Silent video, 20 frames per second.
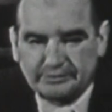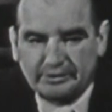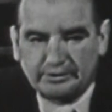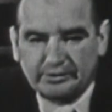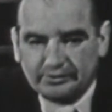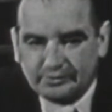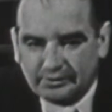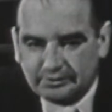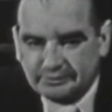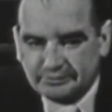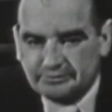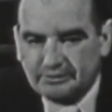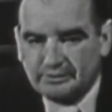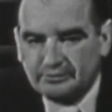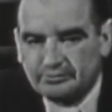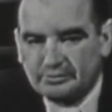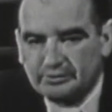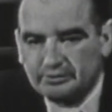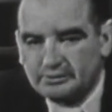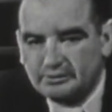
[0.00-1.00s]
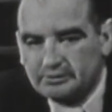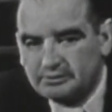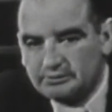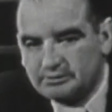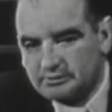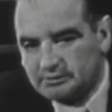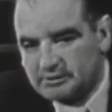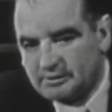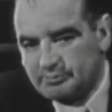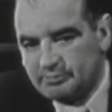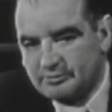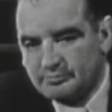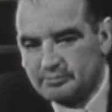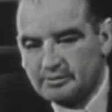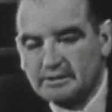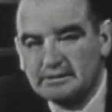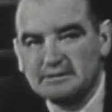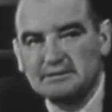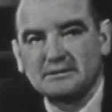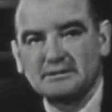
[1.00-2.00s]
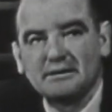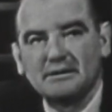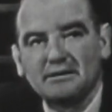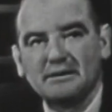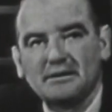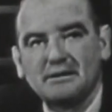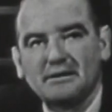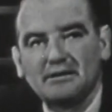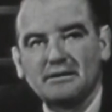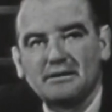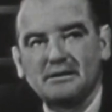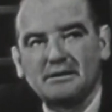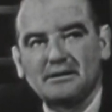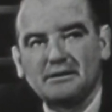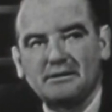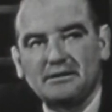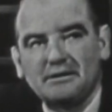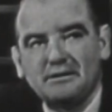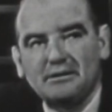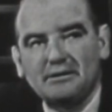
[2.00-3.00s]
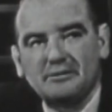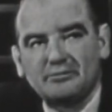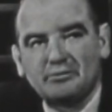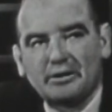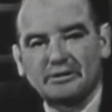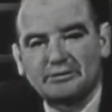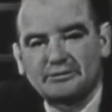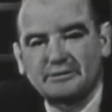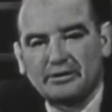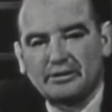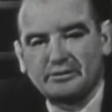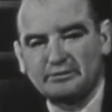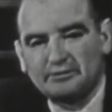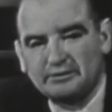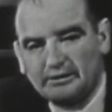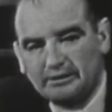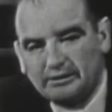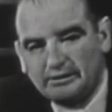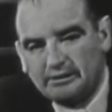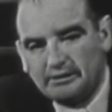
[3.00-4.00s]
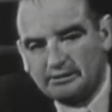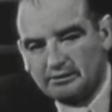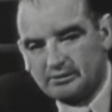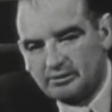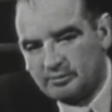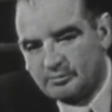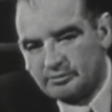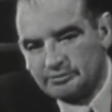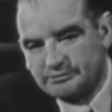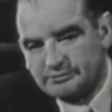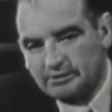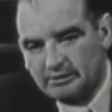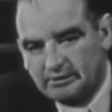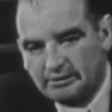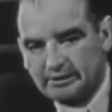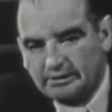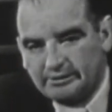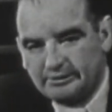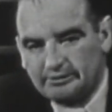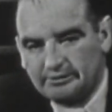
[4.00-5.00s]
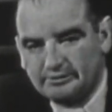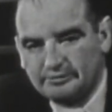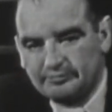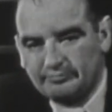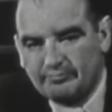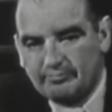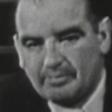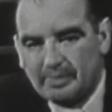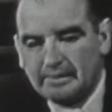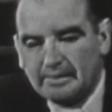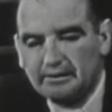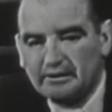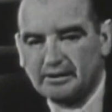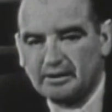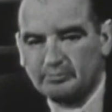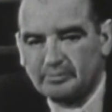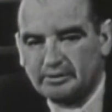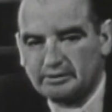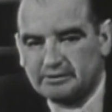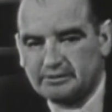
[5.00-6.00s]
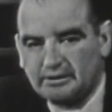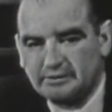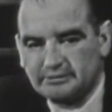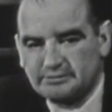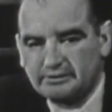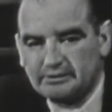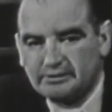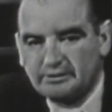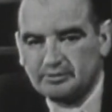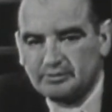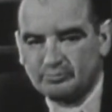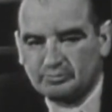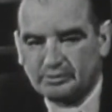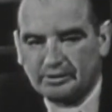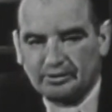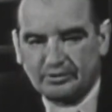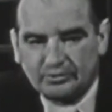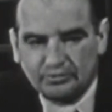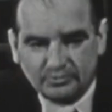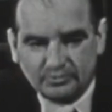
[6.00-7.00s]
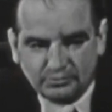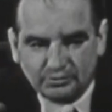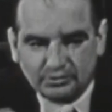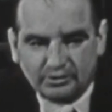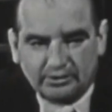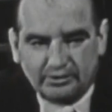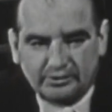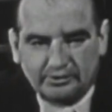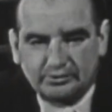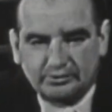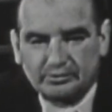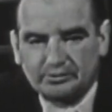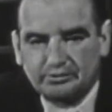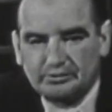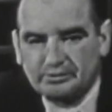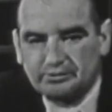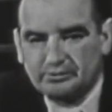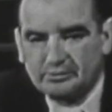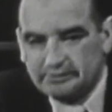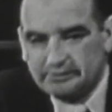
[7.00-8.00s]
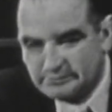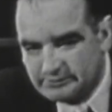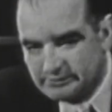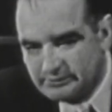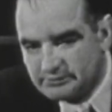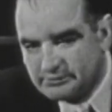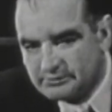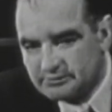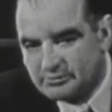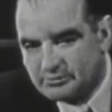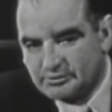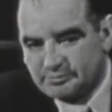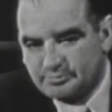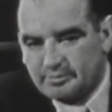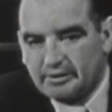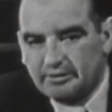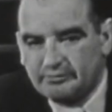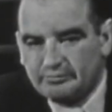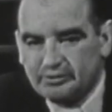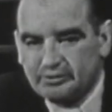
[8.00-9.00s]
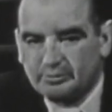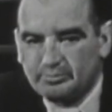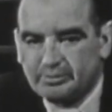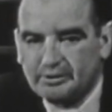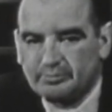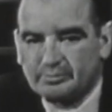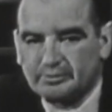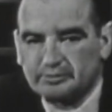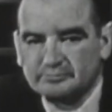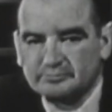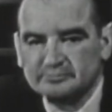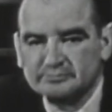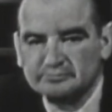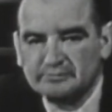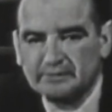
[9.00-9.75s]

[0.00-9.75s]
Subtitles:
a senator you hadn't seen for a couple of months. He rushed out almost in a lather and met Constantine Brown, whom you all know. He's the correspondent for your paper.